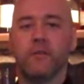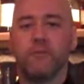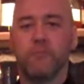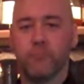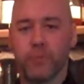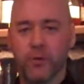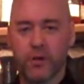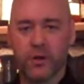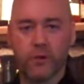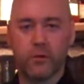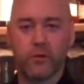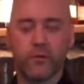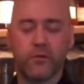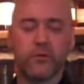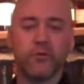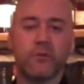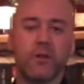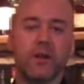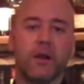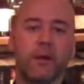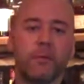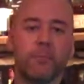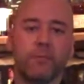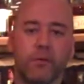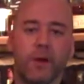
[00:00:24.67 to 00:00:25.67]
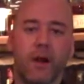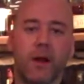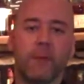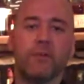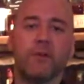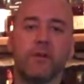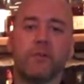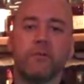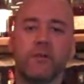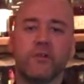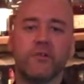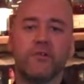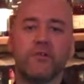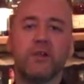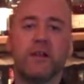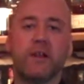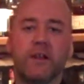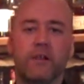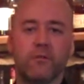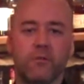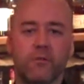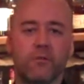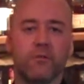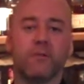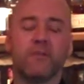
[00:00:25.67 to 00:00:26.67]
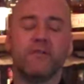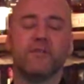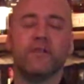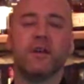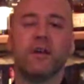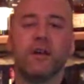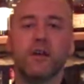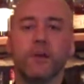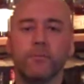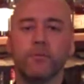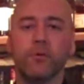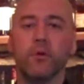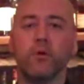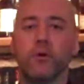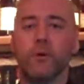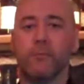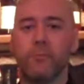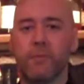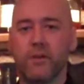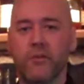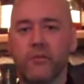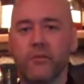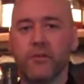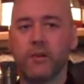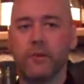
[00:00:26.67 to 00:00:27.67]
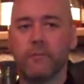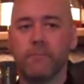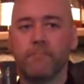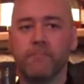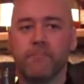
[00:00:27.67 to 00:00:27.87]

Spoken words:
Pretty old drink, probably originated towards the end of Prohibition.